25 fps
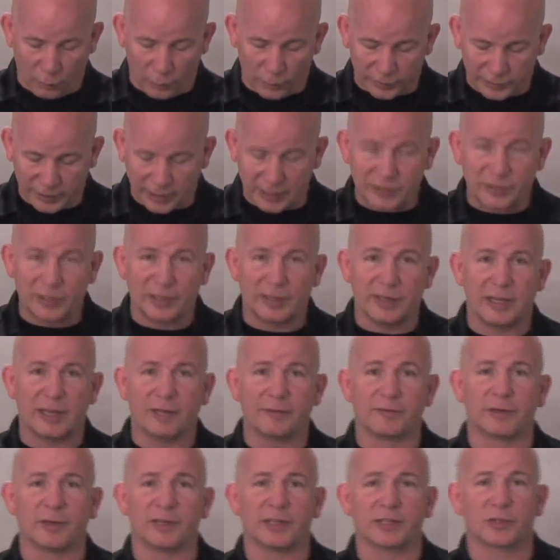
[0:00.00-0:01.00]
When testing the
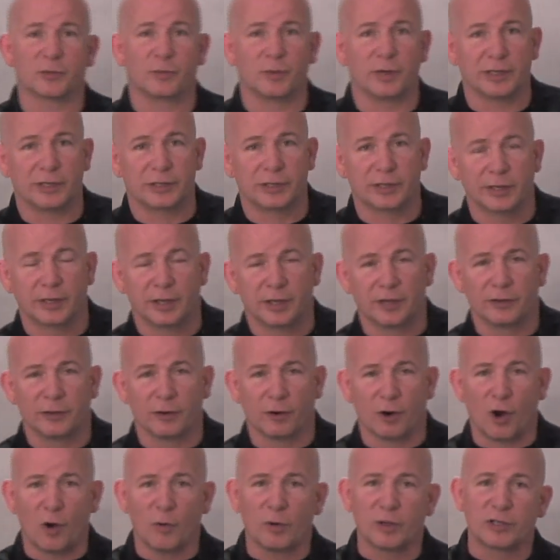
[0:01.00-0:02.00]
infinite switch,
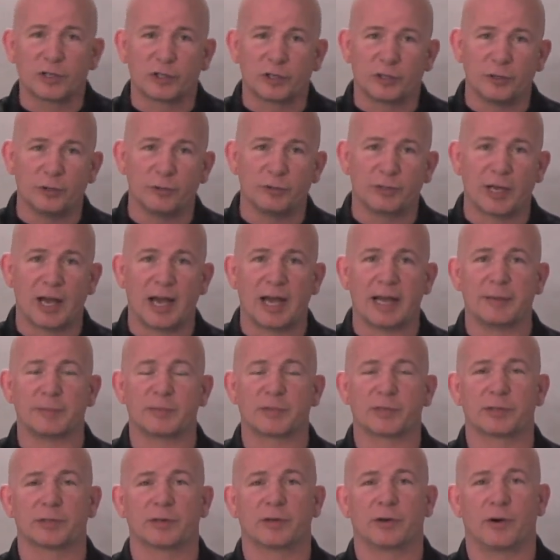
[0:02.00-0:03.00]
there are always two
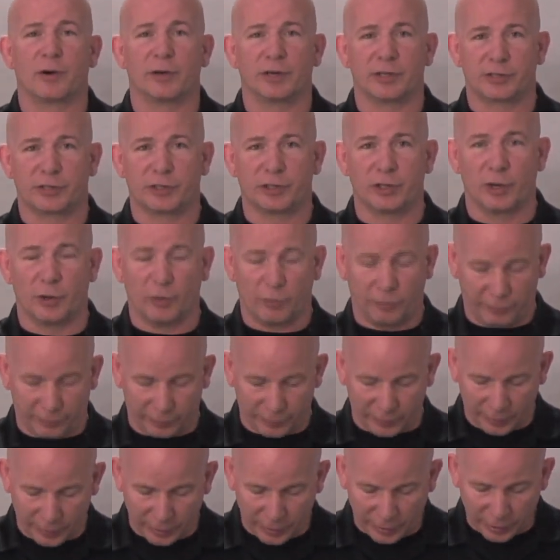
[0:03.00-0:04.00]
types on a
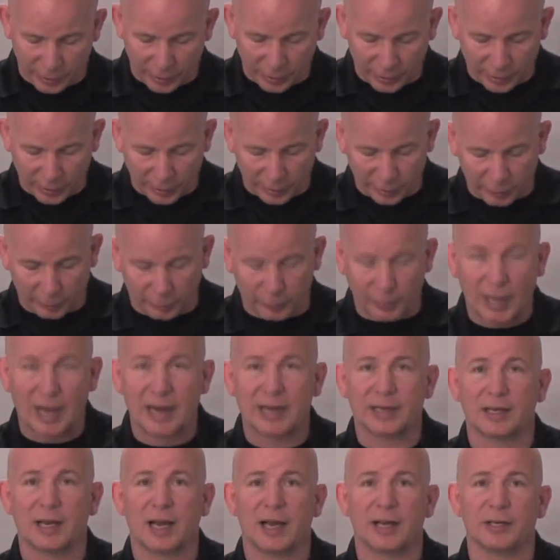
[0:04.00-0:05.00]
stove. The
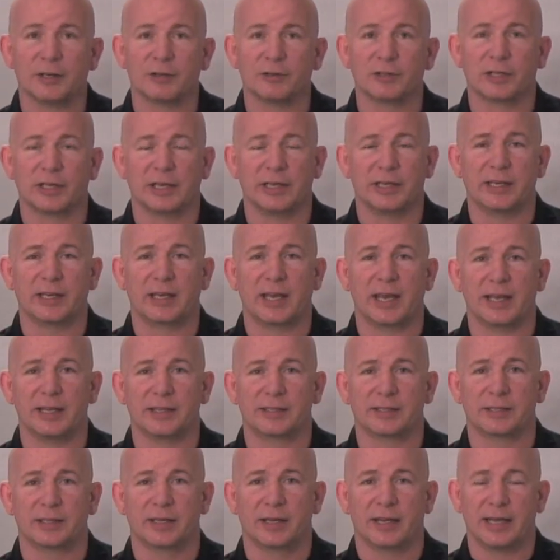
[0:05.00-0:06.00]
black dot usually
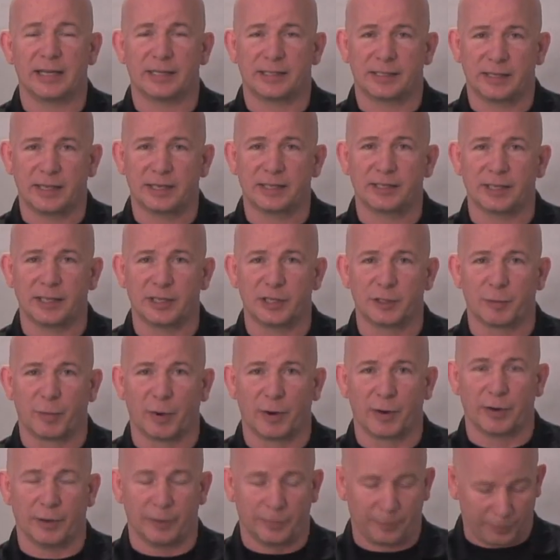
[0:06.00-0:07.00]
indicates a 6-inch
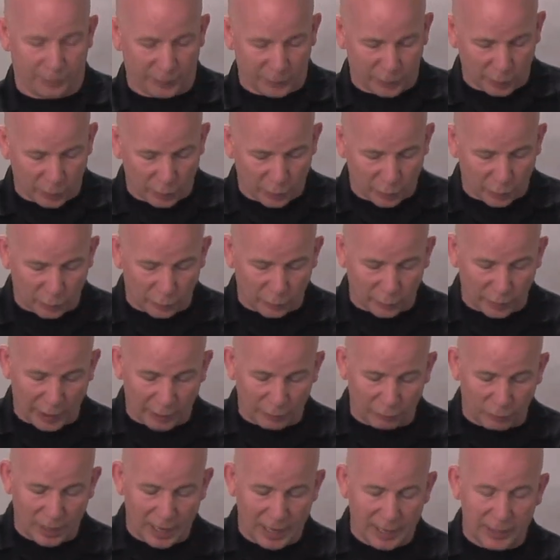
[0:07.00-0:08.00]
burner,
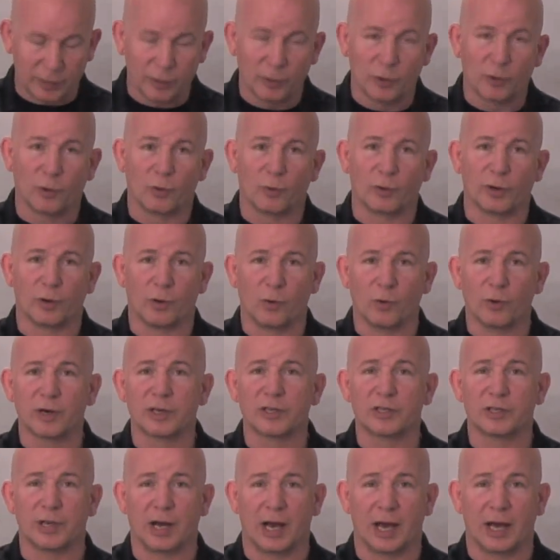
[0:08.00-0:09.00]
where a red or an
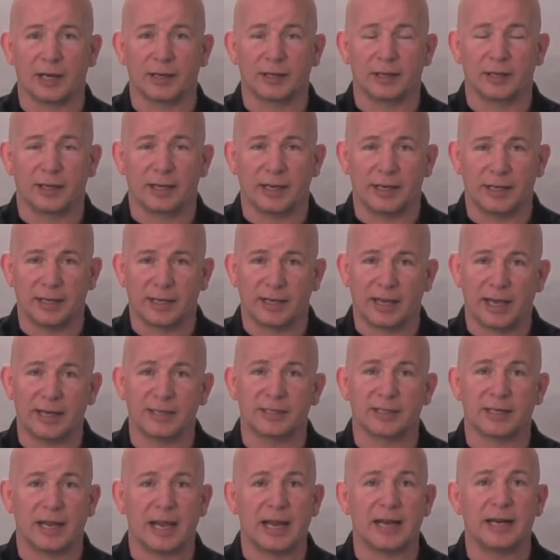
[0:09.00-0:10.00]
orange dot
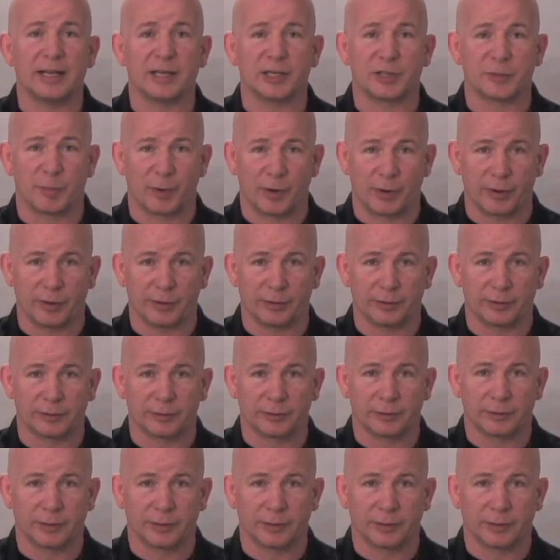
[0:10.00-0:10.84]
indicates an 8-inch burner.